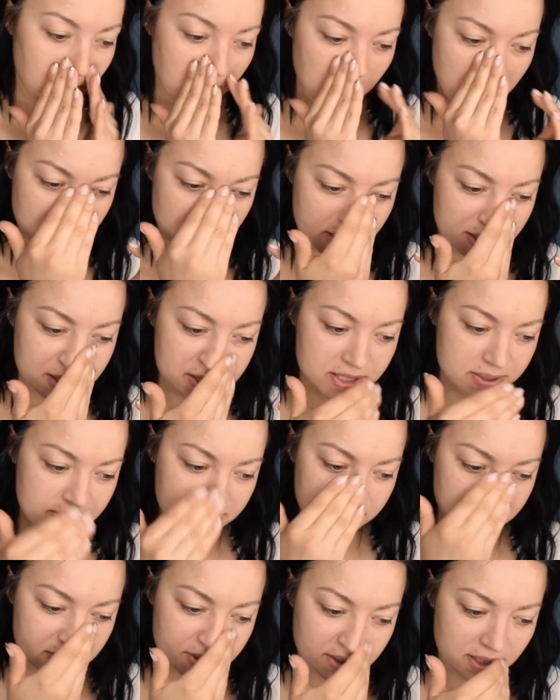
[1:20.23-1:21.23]
it does
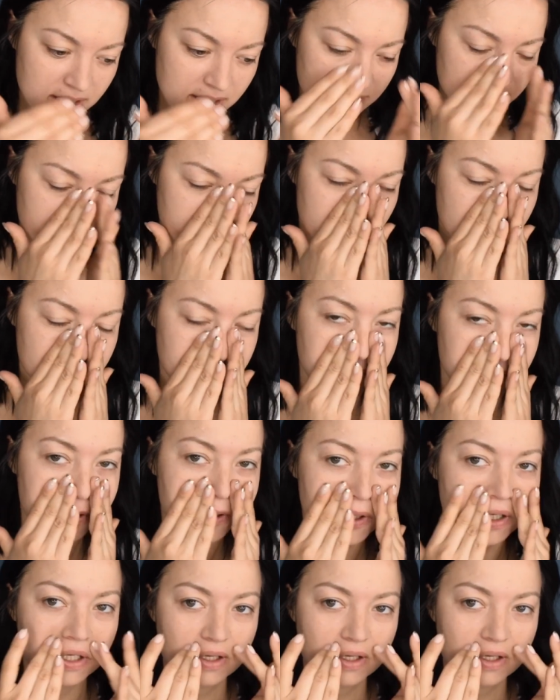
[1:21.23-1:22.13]
give a more